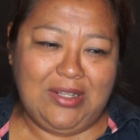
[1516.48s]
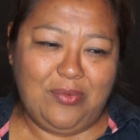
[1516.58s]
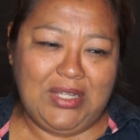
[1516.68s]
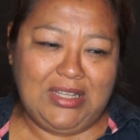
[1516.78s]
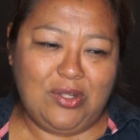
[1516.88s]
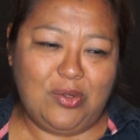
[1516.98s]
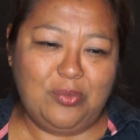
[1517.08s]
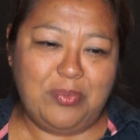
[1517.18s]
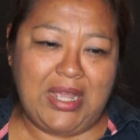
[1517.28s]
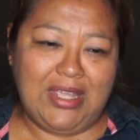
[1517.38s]
When
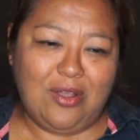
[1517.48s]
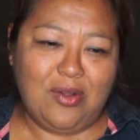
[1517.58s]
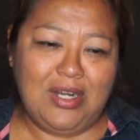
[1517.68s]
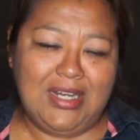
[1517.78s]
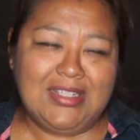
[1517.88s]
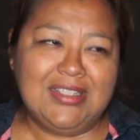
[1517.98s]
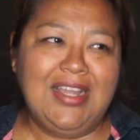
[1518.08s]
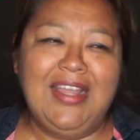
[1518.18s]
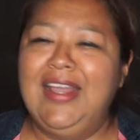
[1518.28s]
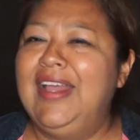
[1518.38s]
told my colleague,
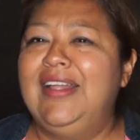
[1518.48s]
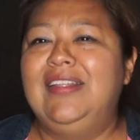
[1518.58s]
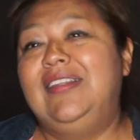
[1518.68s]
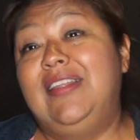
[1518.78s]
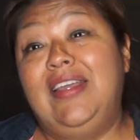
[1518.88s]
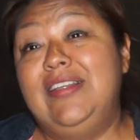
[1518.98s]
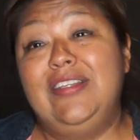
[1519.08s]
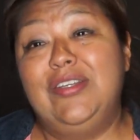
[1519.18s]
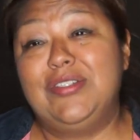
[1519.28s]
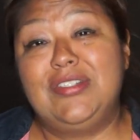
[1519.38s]
they
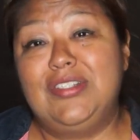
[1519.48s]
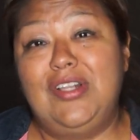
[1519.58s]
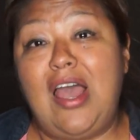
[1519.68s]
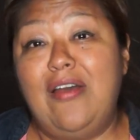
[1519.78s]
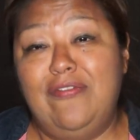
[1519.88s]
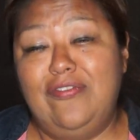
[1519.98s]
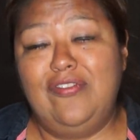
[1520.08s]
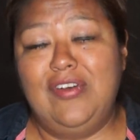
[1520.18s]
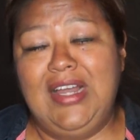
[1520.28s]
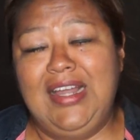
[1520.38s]
just
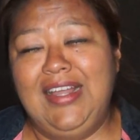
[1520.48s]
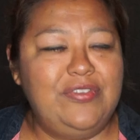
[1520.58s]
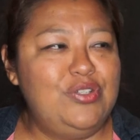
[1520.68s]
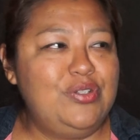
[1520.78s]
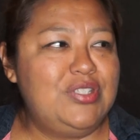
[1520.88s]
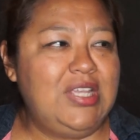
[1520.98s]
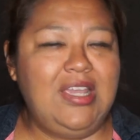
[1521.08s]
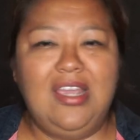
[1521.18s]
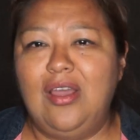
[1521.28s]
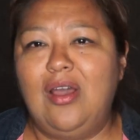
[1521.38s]
laugh. If you
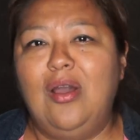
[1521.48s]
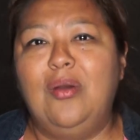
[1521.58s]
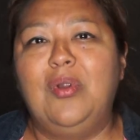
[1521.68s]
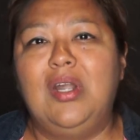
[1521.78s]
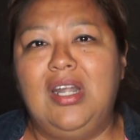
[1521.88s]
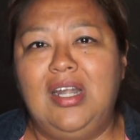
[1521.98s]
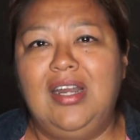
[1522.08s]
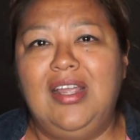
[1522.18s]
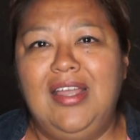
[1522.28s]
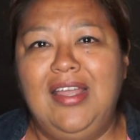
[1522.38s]
see our
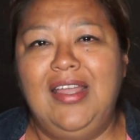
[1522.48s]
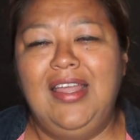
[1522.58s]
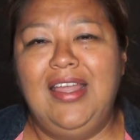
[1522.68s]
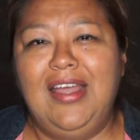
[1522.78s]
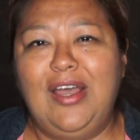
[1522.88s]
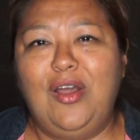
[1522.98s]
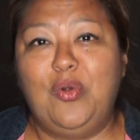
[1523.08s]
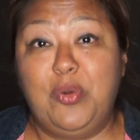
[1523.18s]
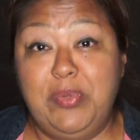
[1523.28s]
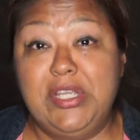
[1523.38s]

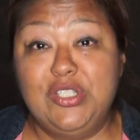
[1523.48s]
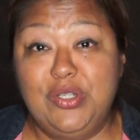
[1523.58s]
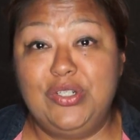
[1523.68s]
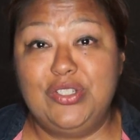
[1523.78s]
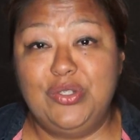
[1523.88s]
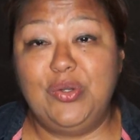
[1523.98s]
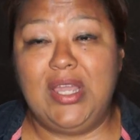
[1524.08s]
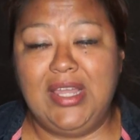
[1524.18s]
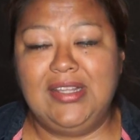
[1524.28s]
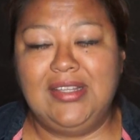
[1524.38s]
pictures, you
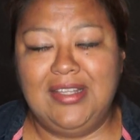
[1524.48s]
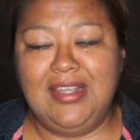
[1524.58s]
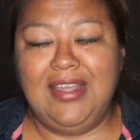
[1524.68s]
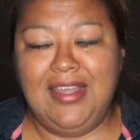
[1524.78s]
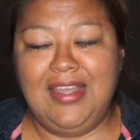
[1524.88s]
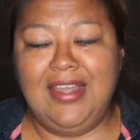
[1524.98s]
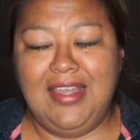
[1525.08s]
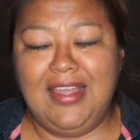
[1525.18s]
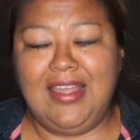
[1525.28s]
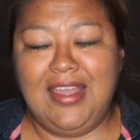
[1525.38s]
can
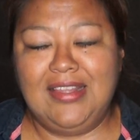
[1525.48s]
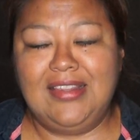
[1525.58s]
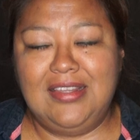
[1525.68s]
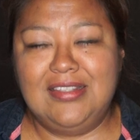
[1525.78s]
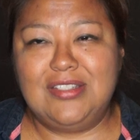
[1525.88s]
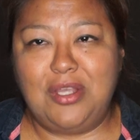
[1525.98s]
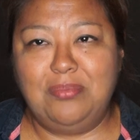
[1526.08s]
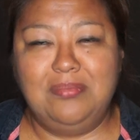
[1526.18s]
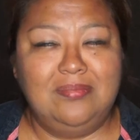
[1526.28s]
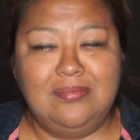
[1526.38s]
get
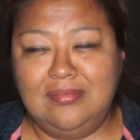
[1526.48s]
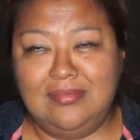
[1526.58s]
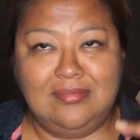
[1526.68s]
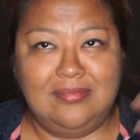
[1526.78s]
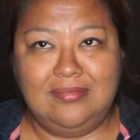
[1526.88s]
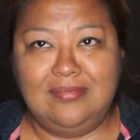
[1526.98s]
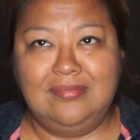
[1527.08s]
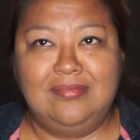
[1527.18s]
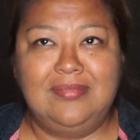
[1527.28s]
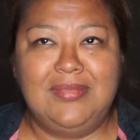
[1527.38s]
some
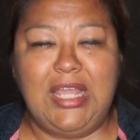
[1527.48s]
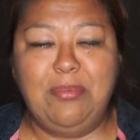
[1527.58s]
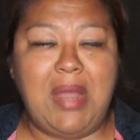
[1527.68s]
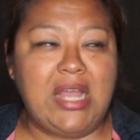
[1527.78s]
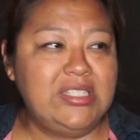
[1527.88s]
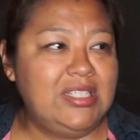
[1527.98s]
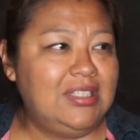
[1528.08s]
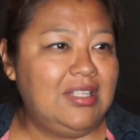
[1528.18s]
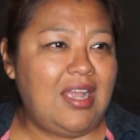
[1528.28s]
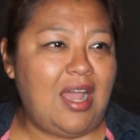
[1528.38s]

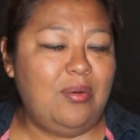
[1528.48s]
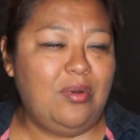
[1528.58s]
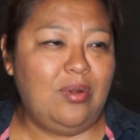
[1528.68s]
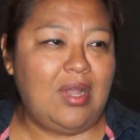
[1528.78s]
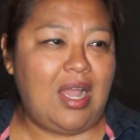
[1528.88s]
imagine how